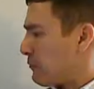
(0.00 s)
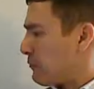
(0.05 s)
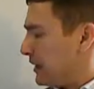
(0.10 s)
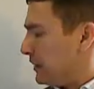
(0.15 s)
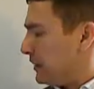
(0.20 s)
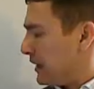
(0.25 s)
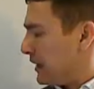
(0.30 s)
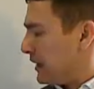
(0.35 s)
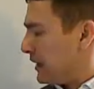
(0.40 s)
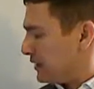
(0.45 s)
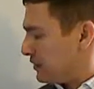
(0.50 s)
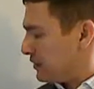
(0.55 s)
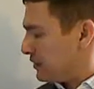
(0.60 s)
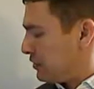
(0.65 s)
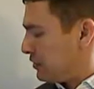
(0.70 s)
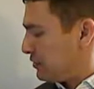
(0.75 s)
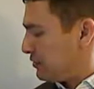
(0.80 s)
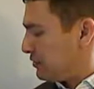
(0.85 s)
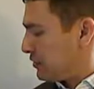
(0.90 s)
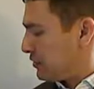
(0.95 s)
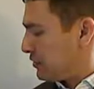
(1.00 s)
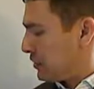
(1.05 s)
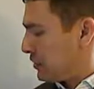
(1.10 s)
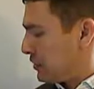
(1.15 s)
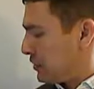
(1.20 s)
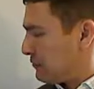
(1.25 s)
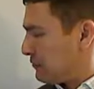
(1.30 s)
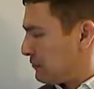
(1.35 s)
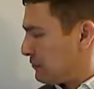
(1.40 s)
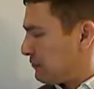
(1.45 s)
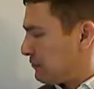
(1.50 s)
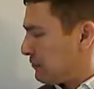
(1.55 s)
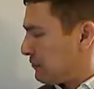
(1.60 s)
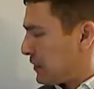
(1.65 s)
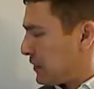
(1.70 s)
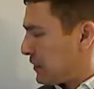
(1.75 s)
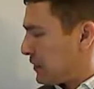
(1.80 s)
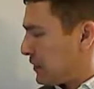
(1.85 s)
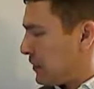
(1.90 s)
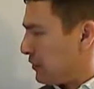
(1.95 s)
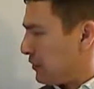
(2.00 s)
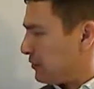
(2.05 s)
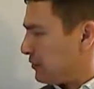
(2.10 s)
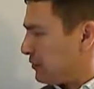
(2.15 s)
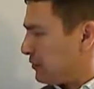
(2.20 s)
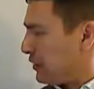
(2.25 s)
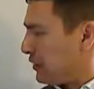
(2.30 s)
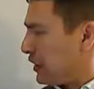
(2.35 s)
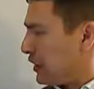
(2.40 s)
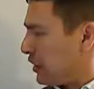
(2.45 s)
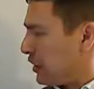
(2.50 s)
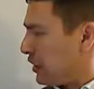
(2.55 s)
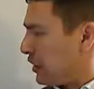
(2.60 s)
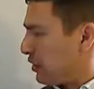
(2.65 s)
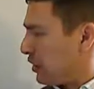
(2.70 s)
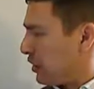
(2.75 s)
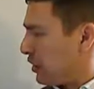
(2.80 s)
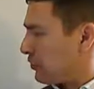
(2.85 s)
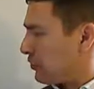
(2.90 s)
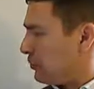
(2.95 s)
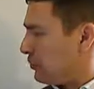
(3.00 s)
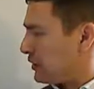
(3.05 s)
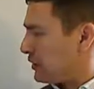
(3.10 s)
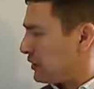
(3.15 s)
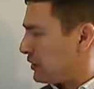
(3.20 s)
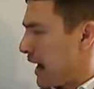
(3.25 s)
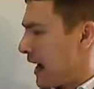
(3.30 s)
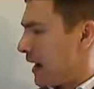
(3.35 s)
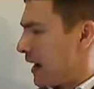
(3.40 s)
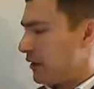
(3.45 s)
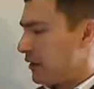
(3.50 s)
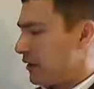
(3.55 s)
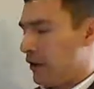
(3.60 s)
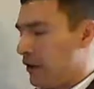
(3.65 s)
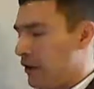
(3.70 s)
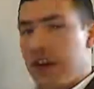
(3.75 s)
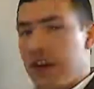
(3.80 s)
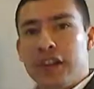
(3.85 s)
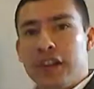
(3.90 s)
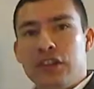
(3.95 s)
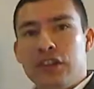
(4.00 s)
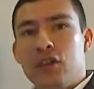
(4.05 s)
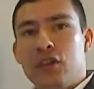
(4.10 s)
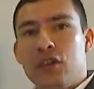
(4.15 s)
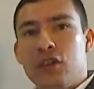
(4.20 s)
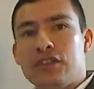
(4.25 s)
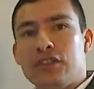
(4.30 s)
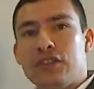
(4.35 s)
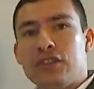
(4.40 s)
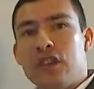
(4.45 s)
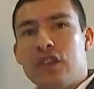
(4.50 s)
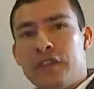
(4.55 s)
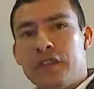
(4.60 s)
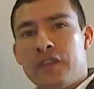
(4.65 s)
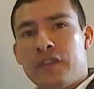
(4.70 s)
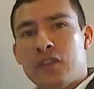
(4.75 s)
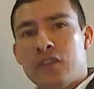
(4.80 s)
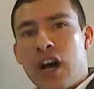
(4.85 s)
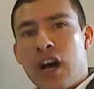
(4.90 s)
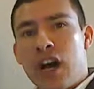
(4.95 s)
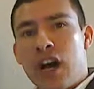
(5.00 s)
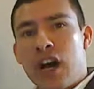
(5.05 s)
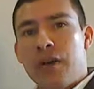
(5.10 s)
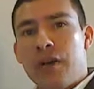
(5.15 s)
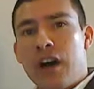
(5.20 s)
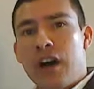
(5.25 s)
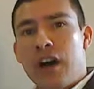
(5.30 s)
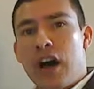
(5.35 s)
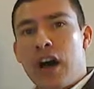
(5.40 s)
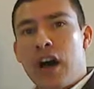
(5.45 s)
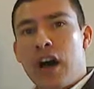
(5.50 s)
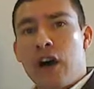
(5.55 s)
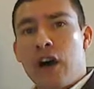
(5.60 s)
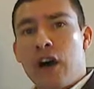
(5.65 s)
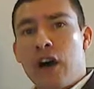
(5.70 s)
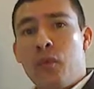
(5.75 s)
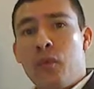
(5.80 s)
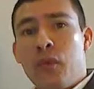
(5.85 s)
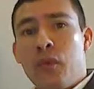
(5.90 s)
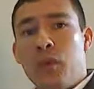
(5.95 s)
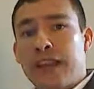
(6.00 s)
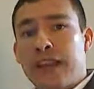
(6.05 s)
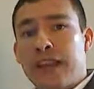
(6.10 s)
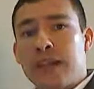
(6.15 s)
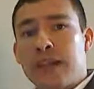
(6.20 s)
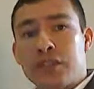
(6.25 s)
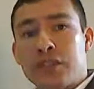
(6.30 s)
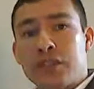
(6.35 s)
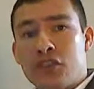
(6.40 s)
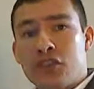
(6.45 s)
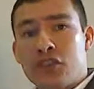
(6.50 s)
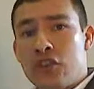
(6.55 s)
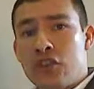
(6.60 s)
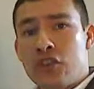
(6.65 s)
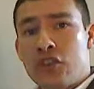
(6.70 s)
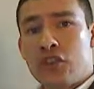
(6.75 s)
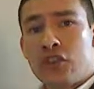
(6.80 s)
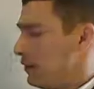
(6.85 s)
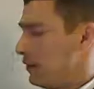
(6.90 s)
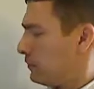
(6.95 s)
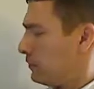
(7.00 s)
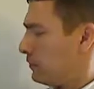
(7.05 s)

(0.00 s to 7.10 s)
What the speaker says: next to, there was only a couple other books out there that do as good of a job when it comes to shoe wear.